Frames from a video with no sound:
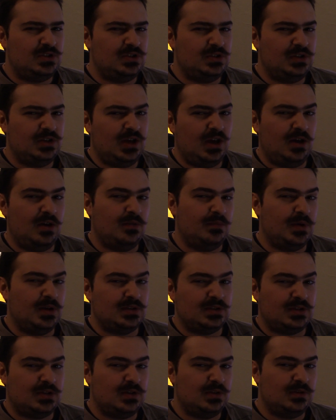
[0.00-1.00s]
to how
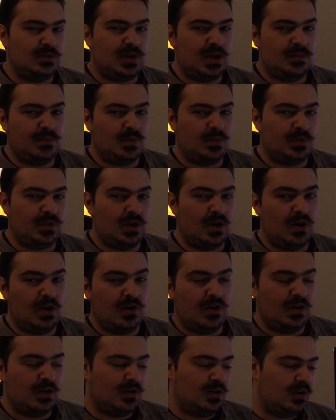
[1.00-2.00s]
Masako came up with
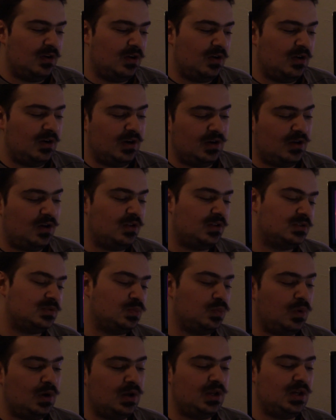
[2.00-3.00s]
R&R and all his
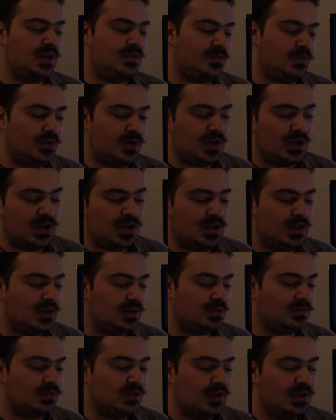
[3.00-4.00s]
what-ifery,
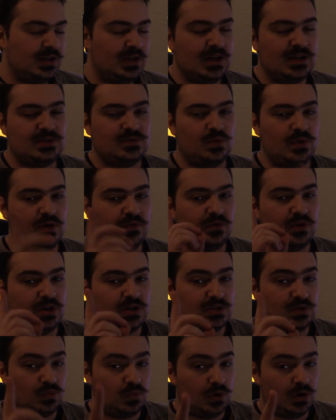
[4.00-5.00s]
and yes, what-ifery
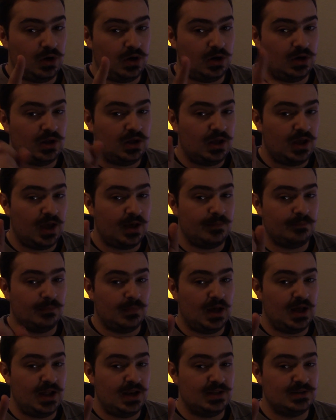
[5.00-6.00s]
is a word, and
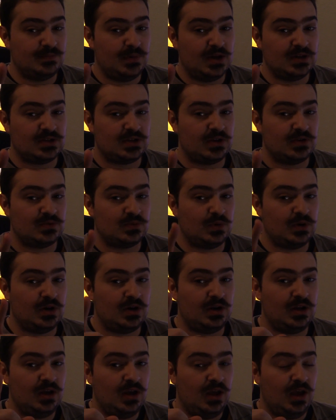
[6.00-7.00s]
it is Masako's
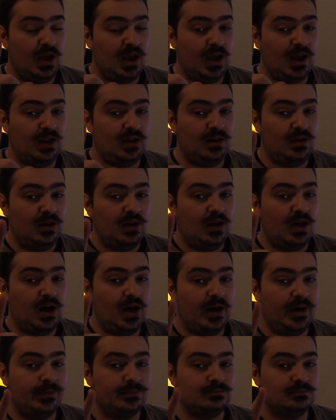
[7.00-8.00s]
word, and,
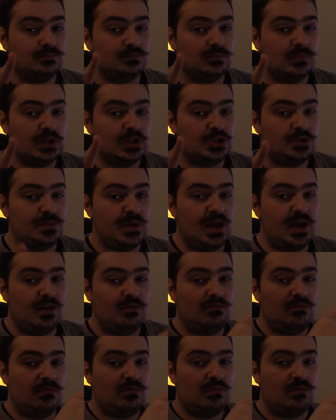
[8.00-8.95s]
Schmidt,